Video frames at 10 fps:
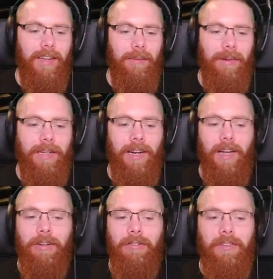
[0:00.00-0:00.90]
in the
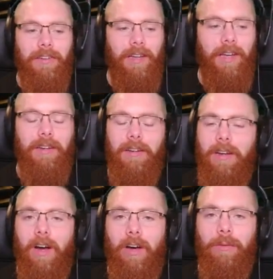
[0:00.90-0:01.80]
last video
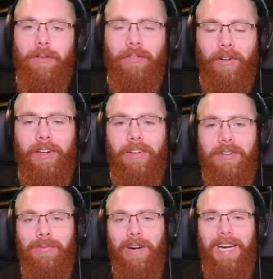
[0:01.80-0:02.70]
I was trying to
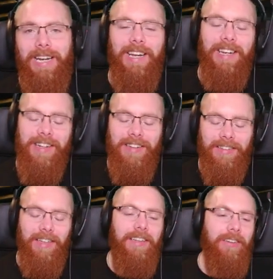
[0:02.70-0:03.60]
do some whaling and it
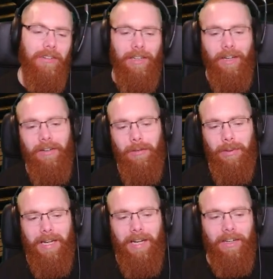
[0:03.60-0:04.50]
did not go to
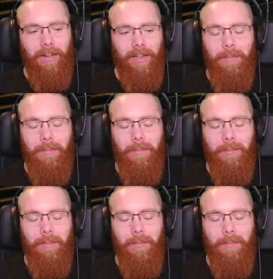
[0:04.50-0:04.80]
plan. I